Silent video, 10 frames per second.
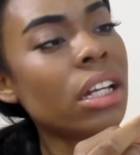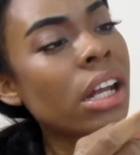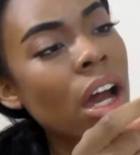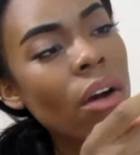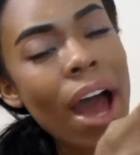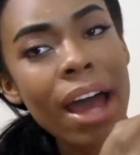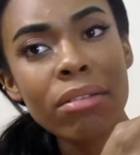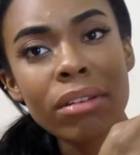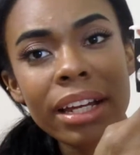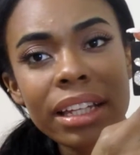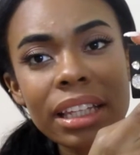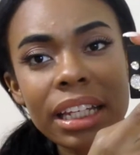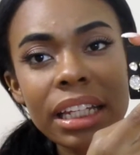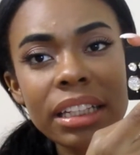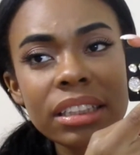No, I don't like
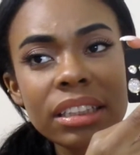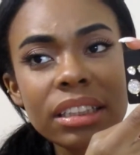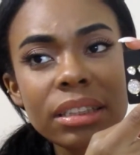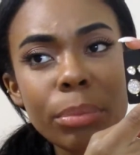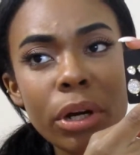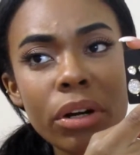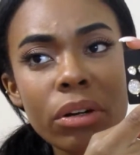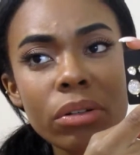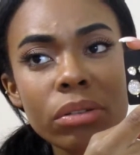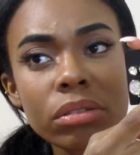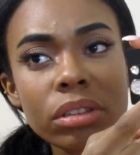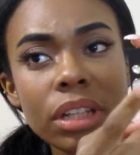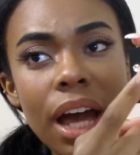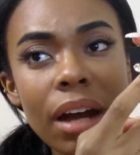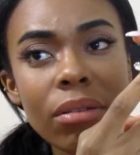these
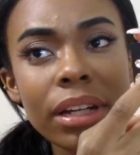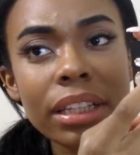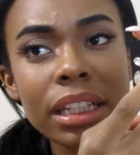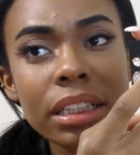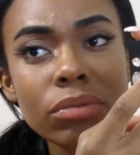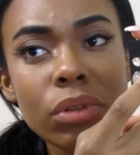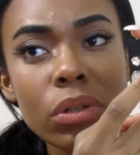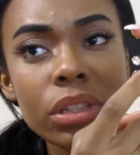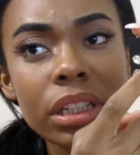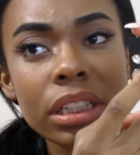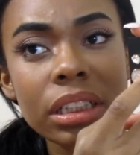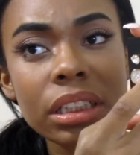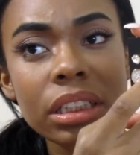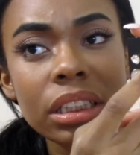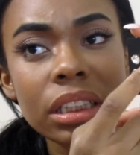pearls. I don't like these
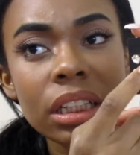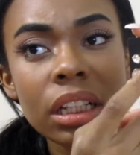roses.